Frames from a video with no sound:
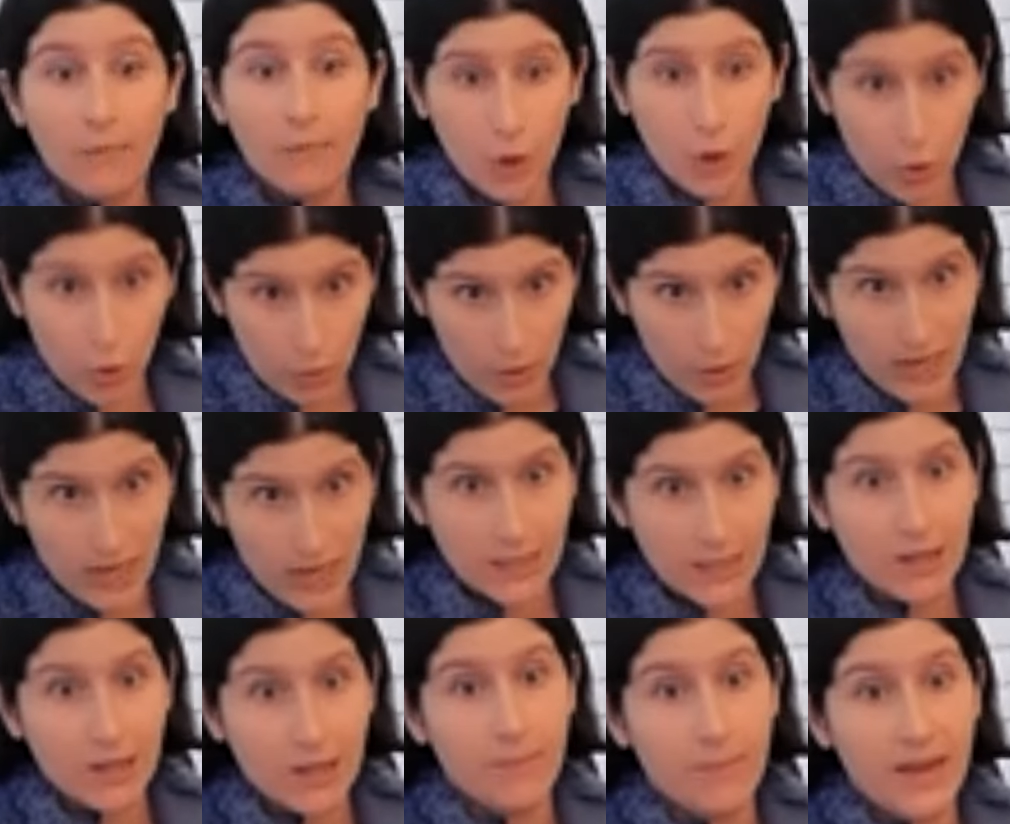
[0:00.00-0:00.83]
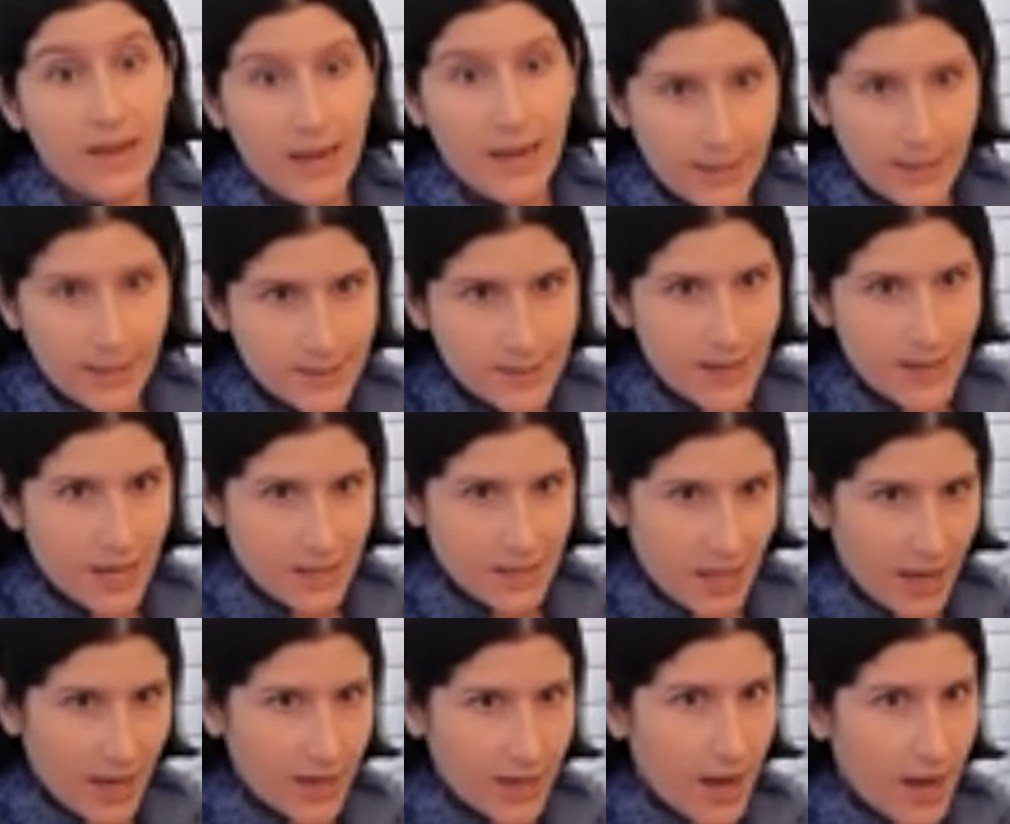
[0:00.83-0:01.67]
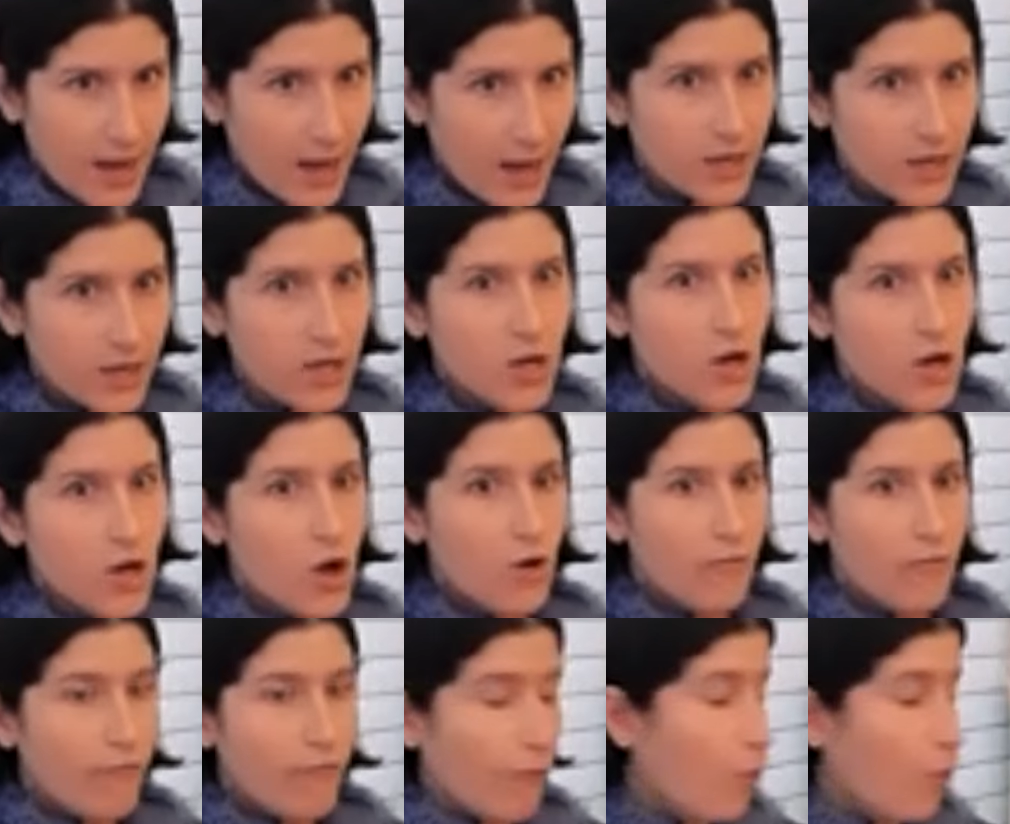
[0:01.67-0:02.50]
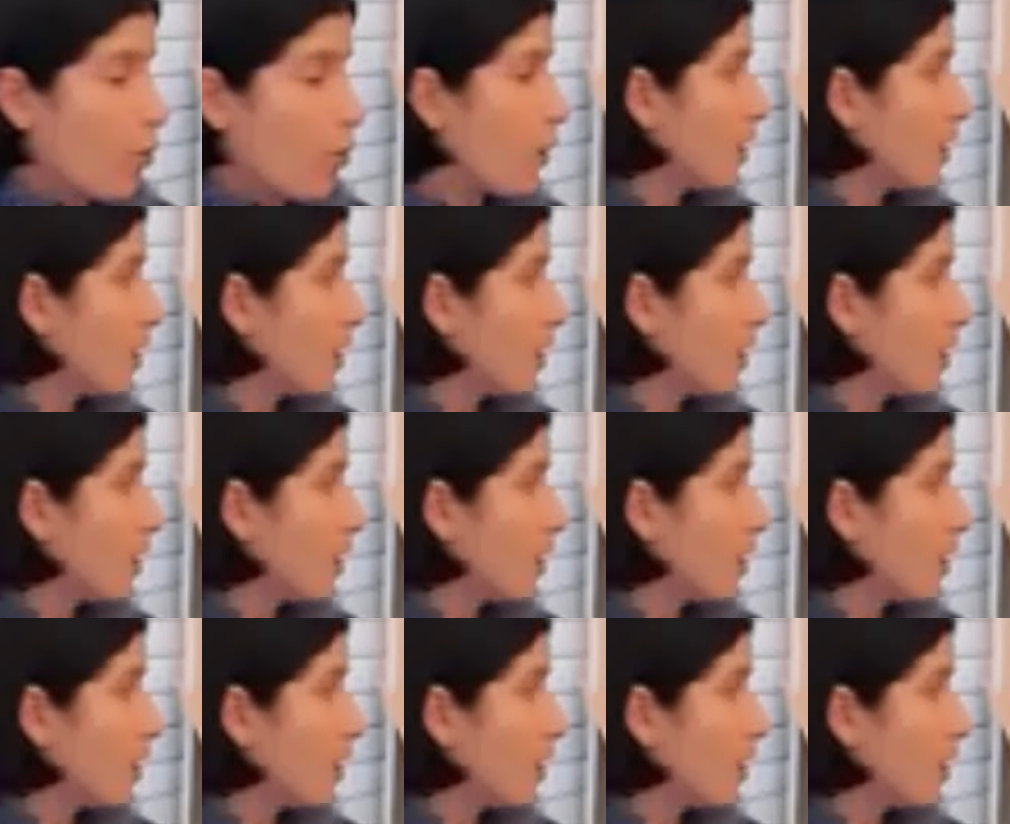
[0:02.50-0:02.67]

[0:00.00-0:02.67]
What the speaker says: curriculum inside that guide for